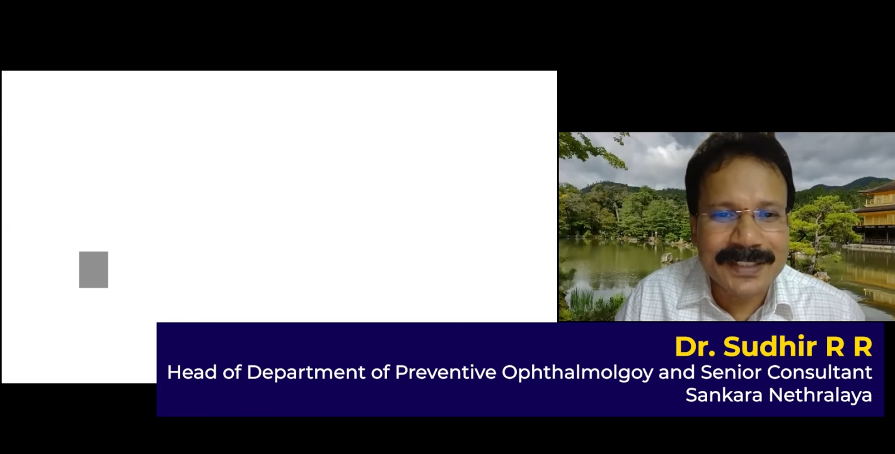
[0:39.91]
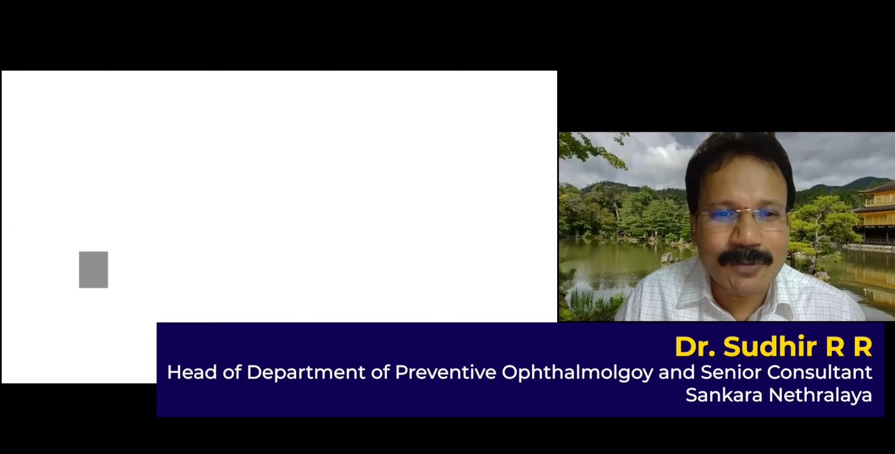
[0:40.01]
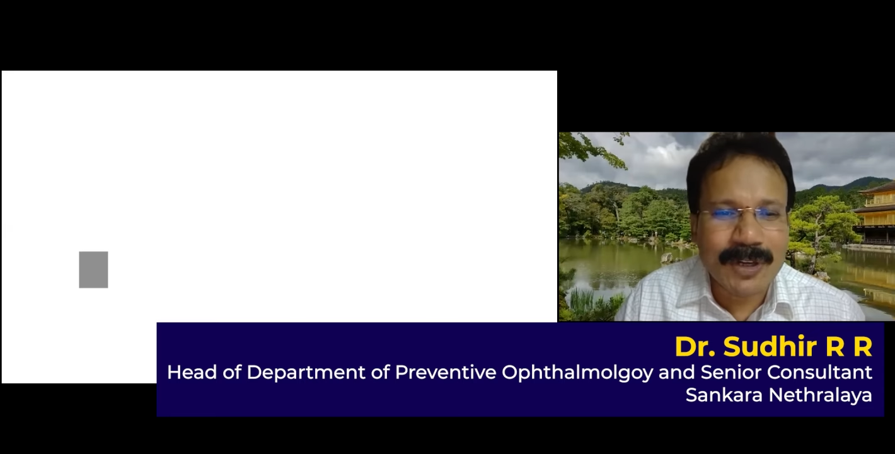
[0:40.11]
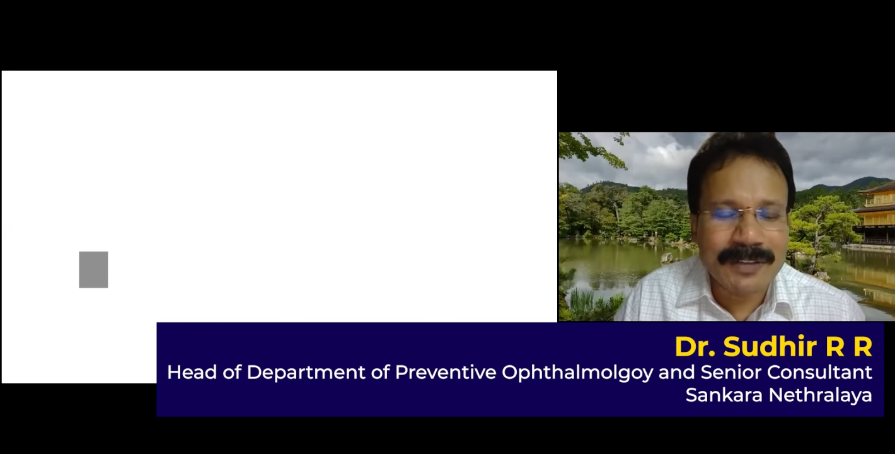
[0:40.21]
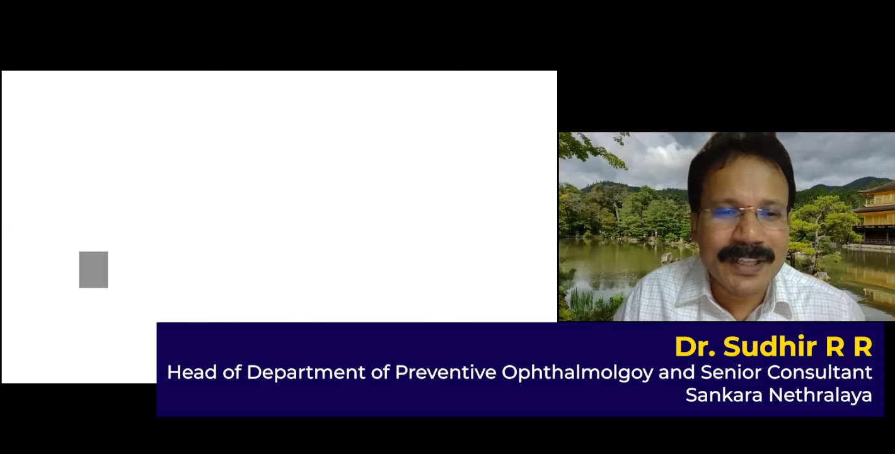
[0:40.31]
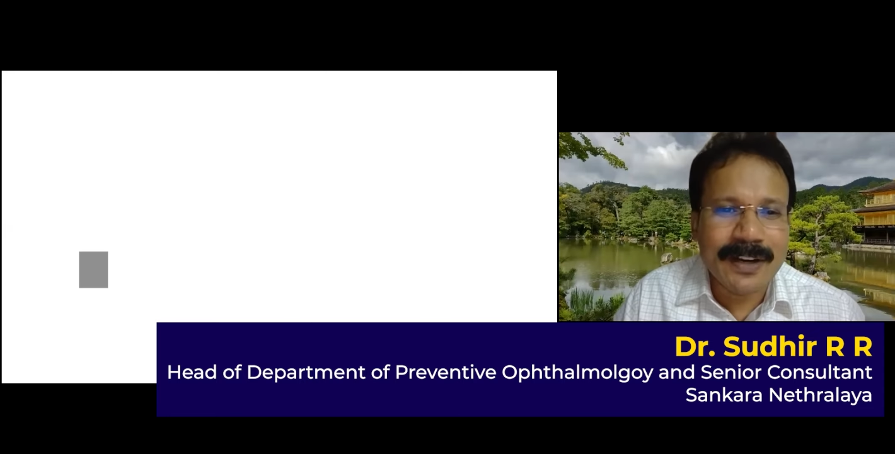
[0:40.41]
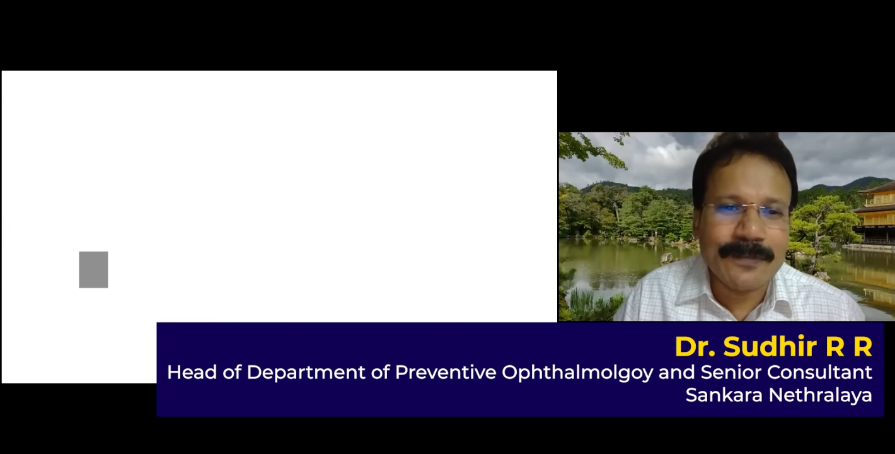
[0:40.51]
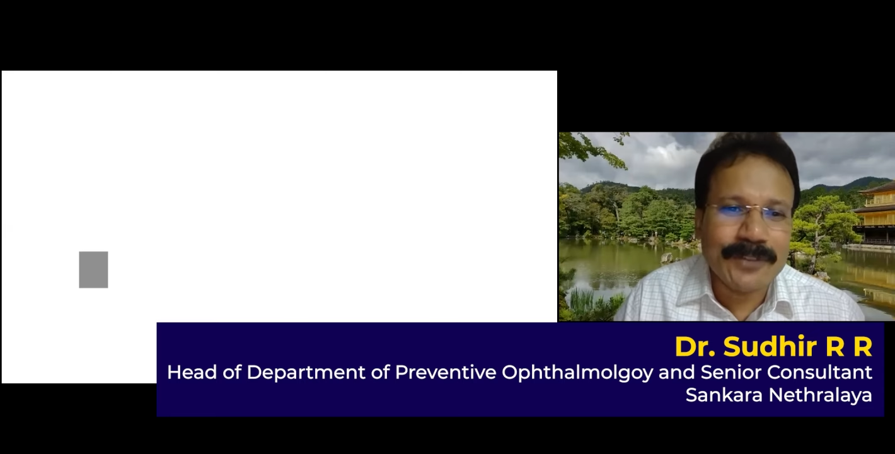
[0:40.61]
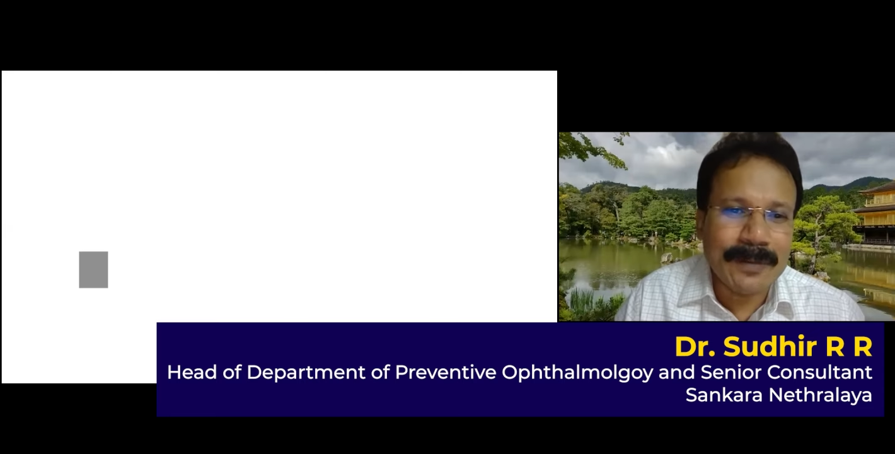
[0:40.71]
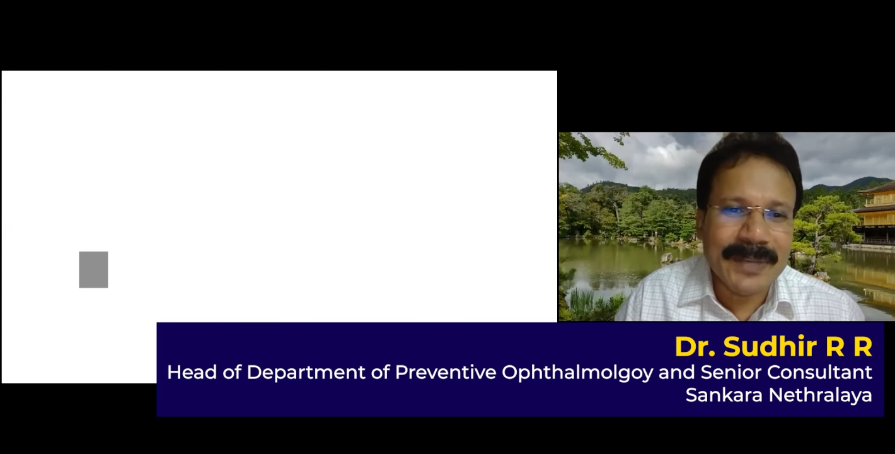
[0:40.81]
whatever
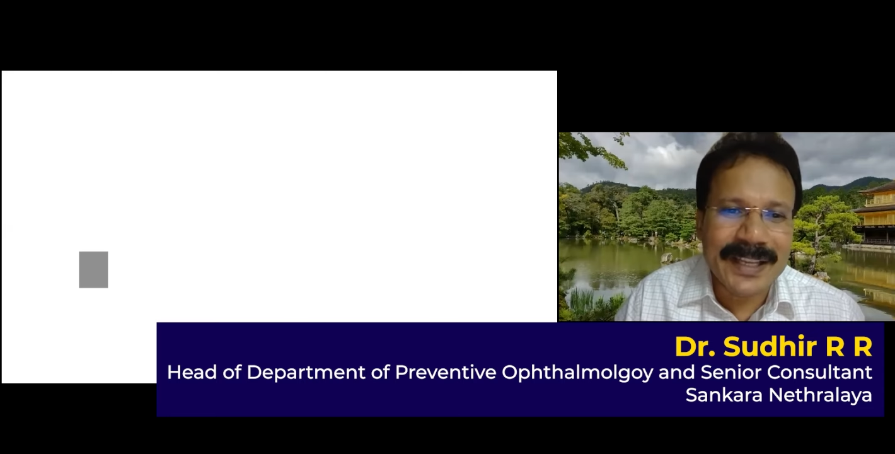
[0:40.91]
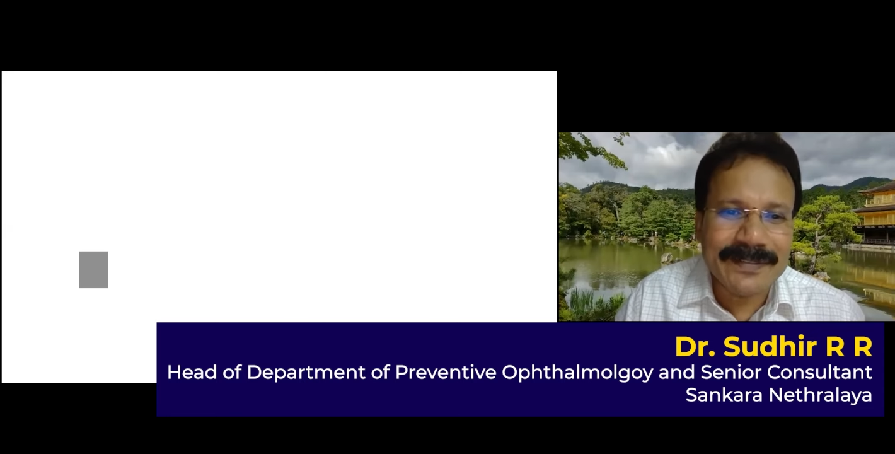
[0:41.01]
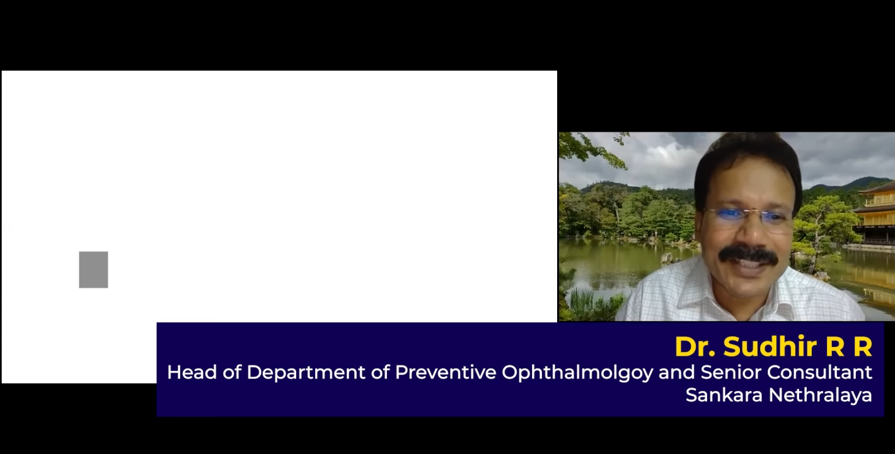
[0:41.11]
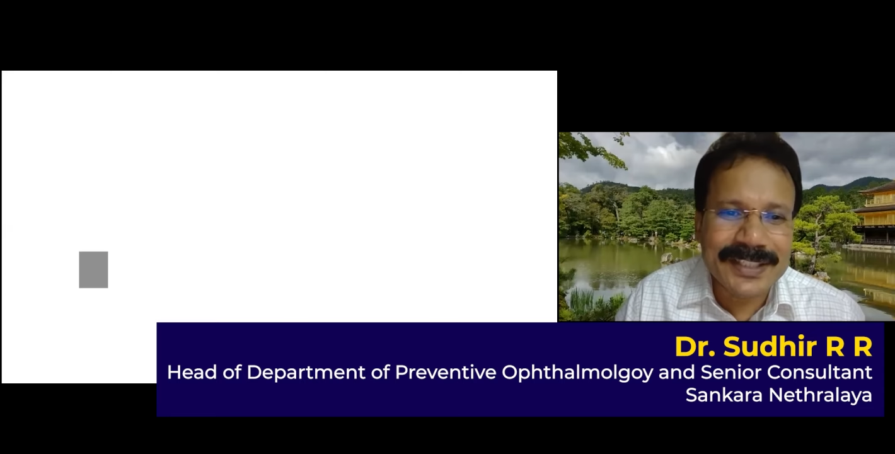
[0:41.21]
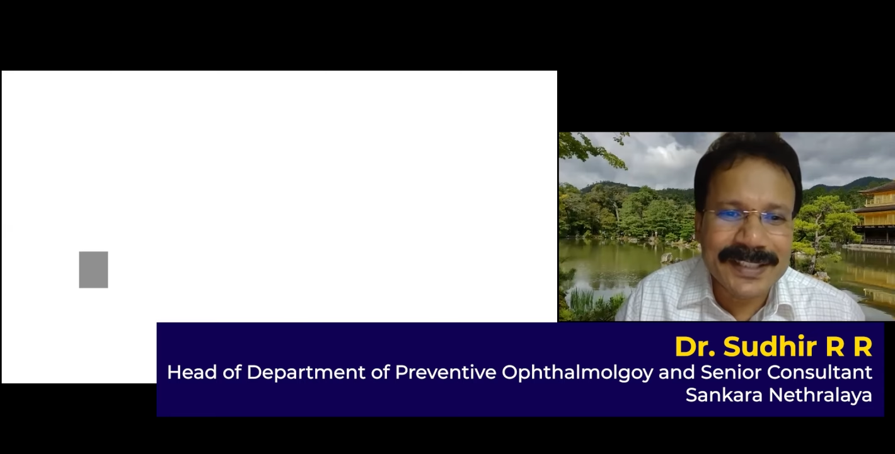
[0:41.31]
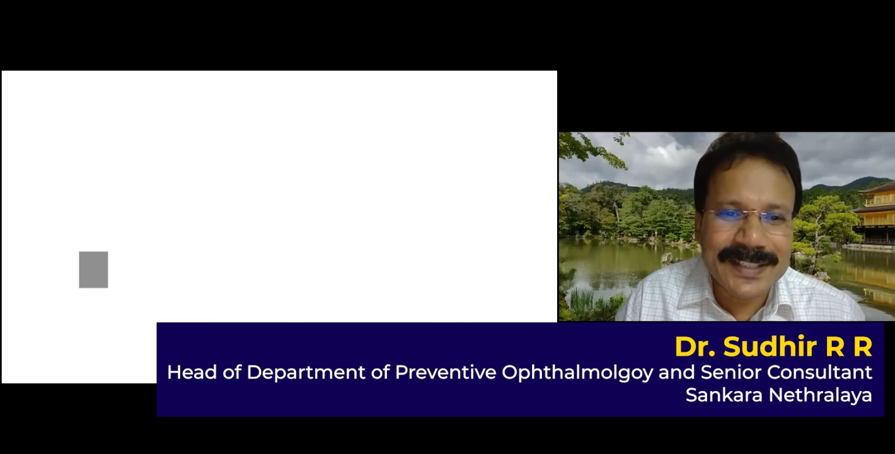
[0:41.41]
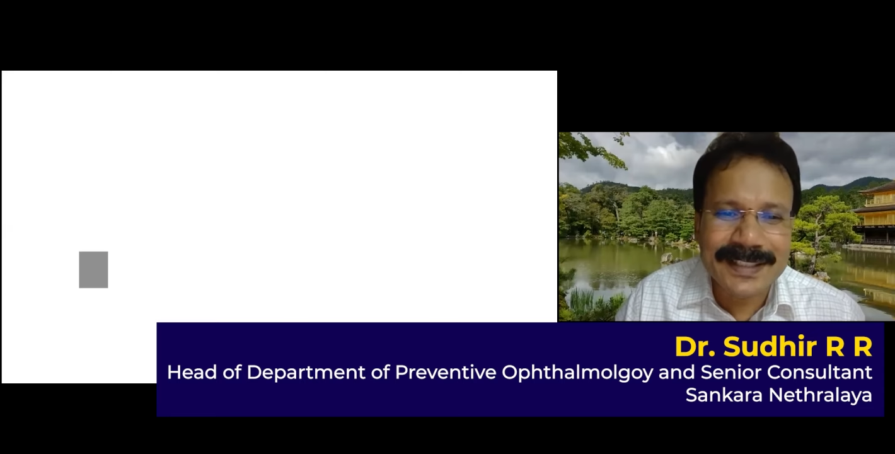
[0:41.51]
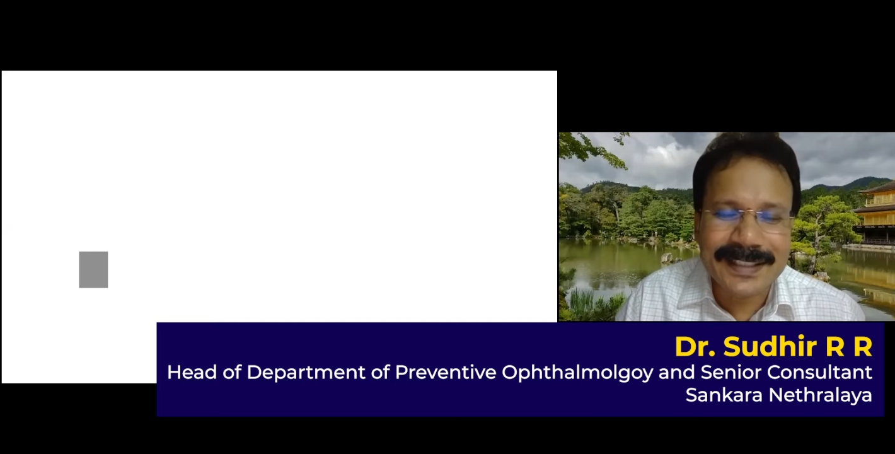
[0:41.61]
ophthalmic inventions